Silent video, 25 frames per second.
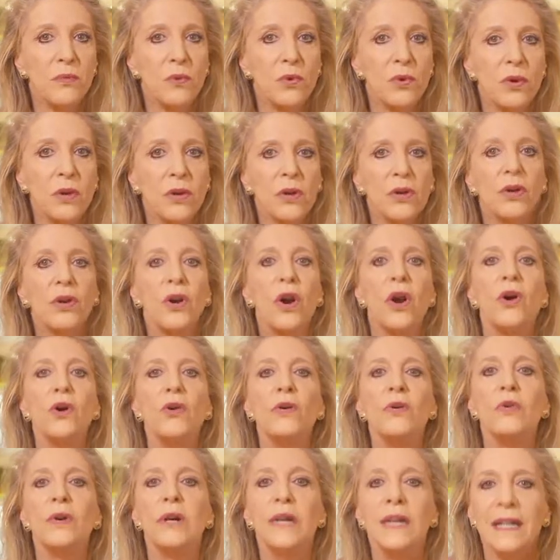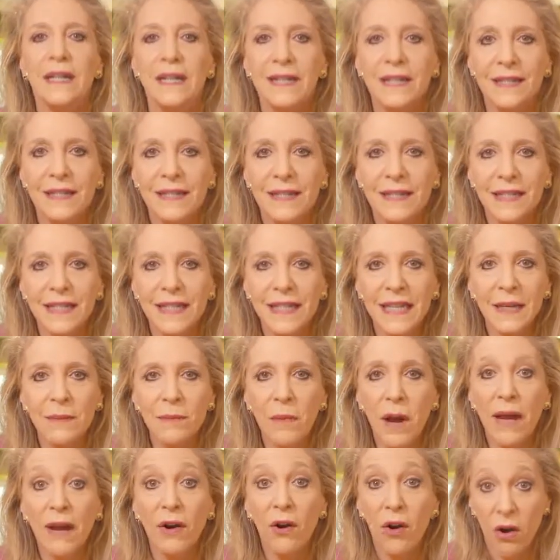more, go see
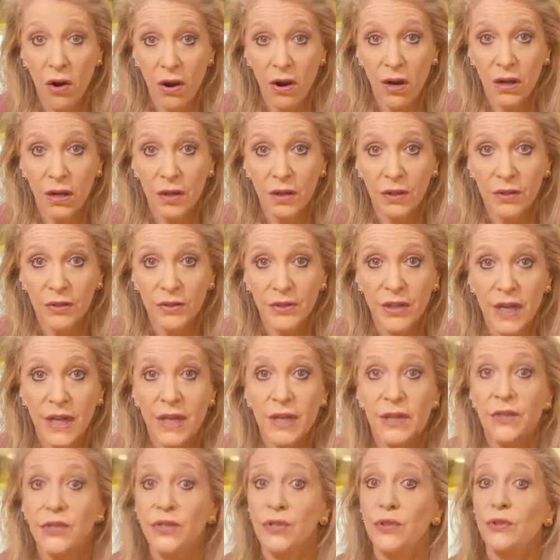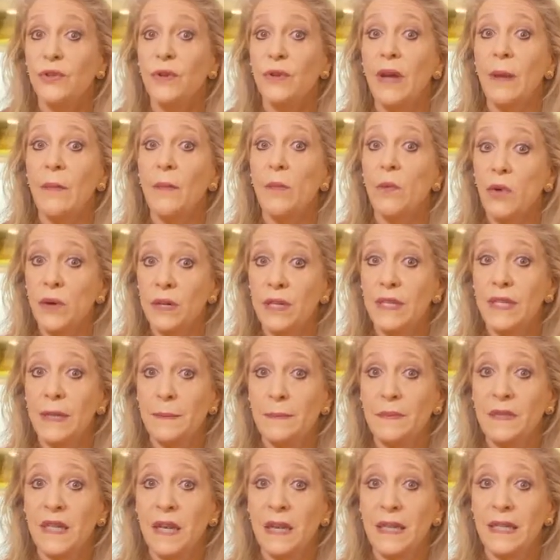my articles to get more
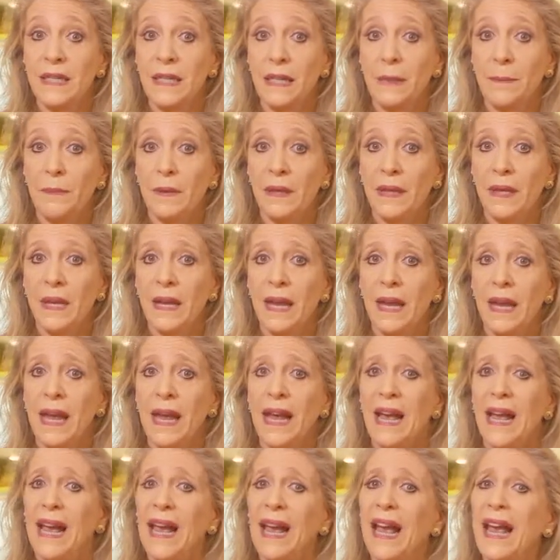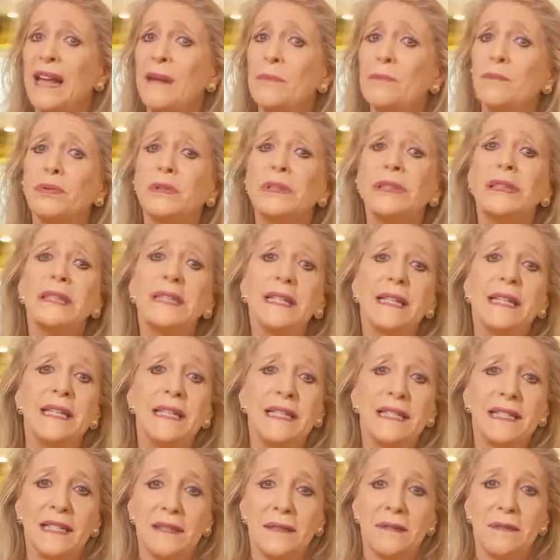tips on tipping. And
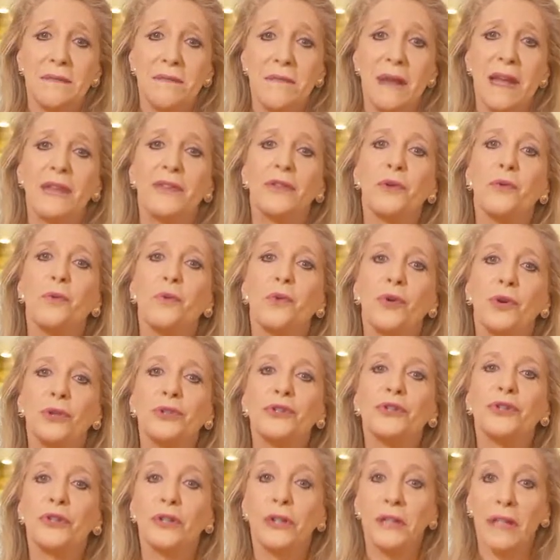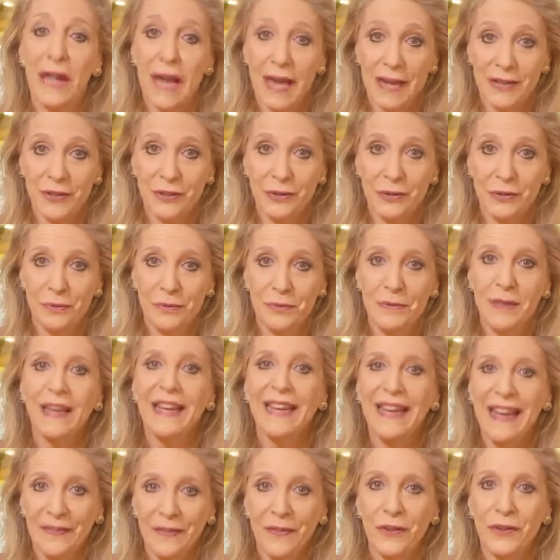please make the world your classroom.
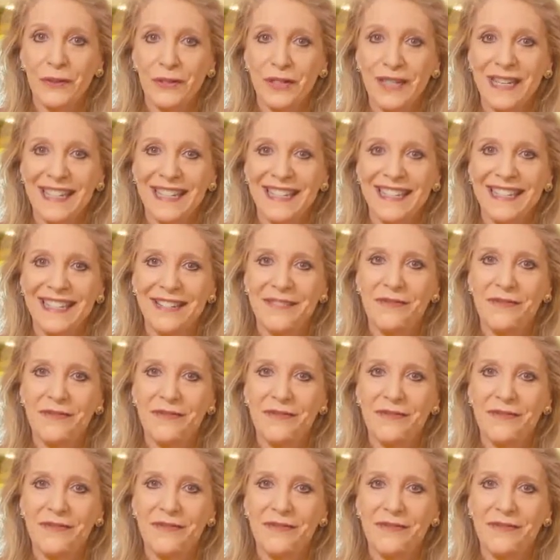Get those kids